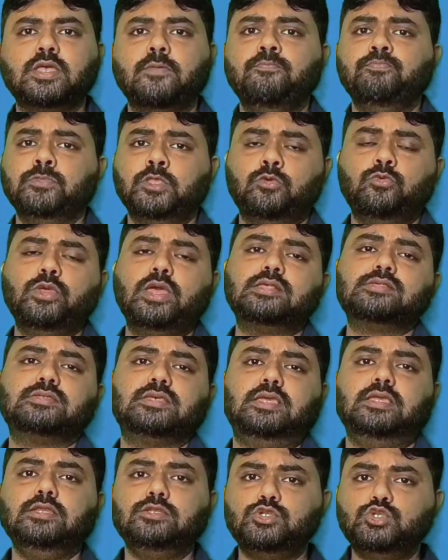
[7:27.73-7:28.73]
Suppose
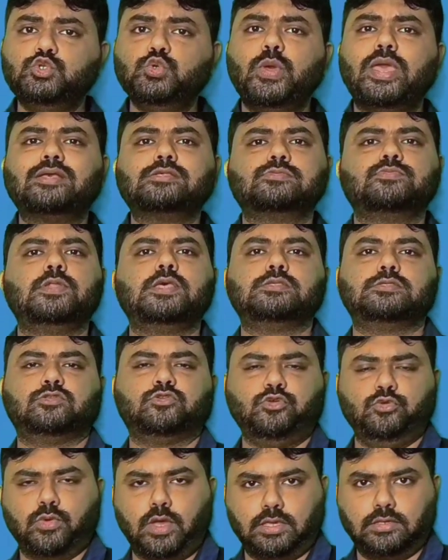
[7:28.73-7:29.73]
we are saying
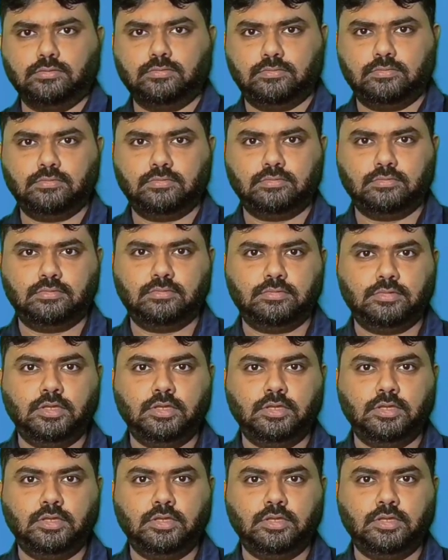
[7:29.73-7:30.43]
2x plus 3y.